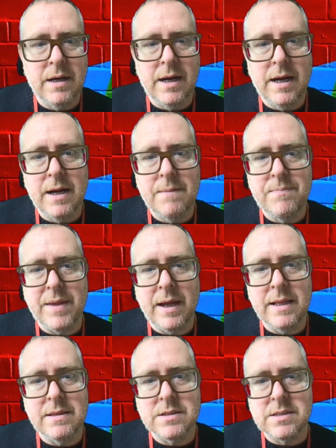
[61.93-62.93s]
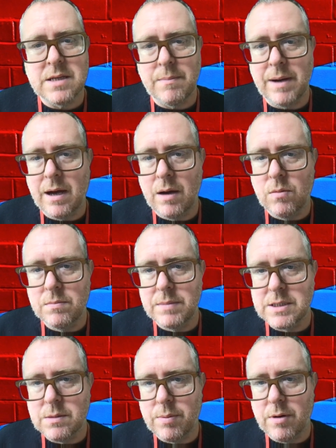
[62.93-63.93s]
And in the summer, I wouldn't
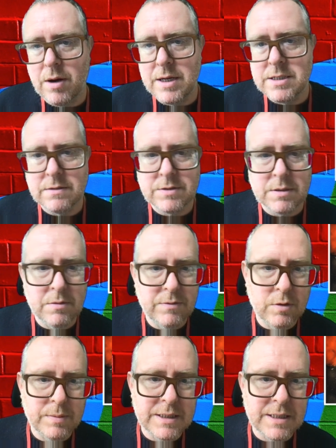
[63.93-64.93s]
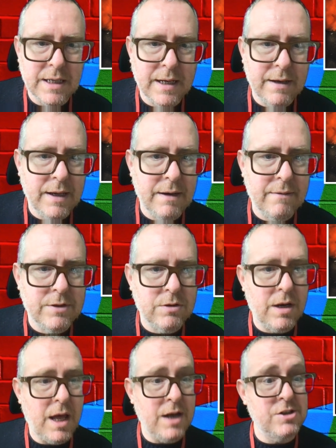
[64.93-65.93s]
be surprised if some of you will be sitting out here having
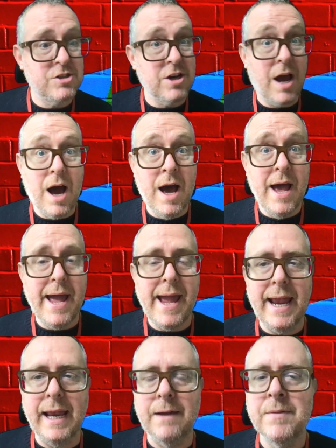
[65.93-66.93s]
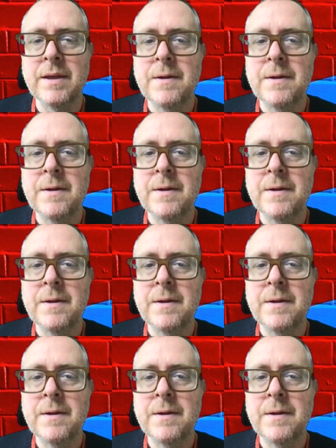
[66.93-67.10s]
your lunch. Hey!